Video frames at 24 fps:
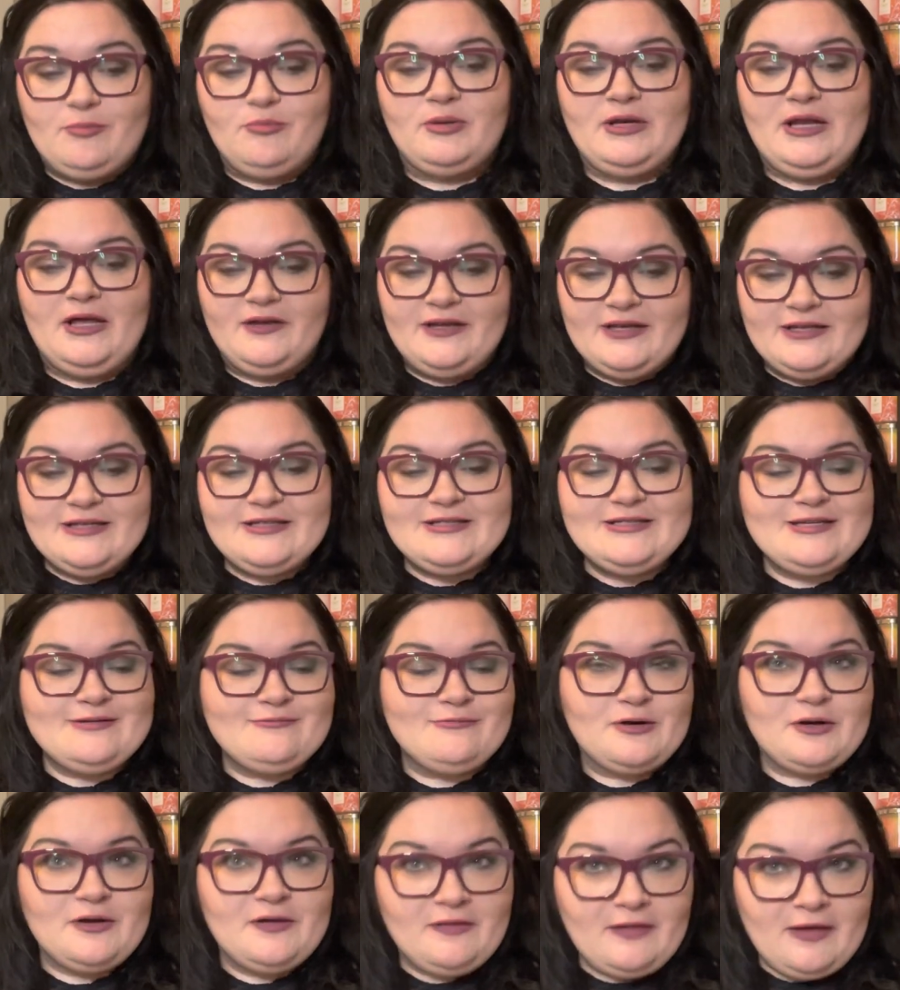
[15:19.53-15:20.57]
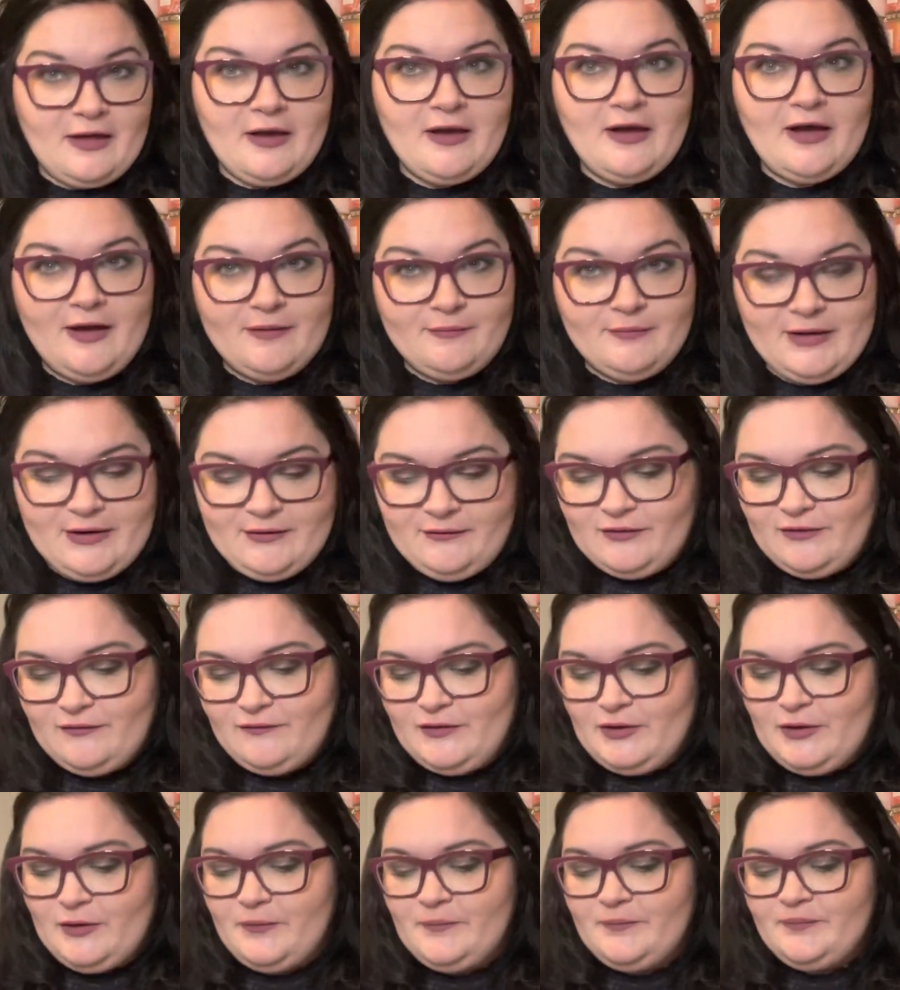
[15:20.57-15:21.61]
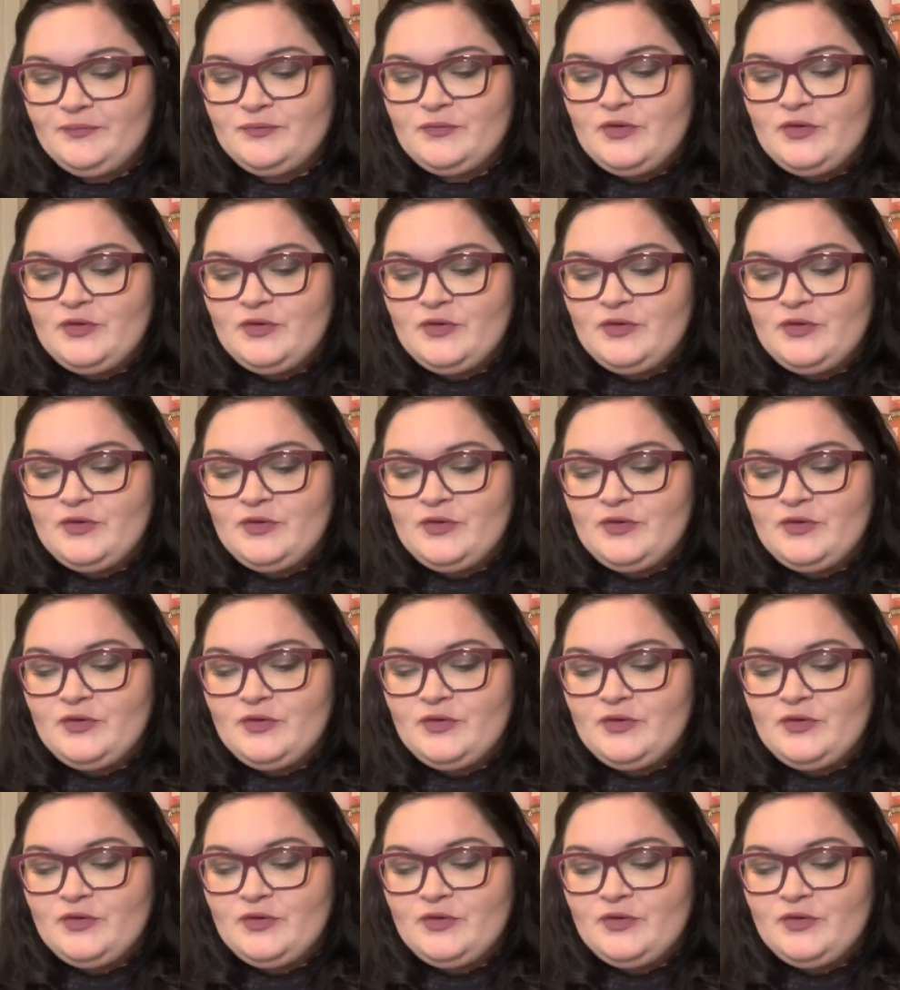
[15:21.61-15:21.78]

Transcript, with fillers: but I'll get into more of that on my review.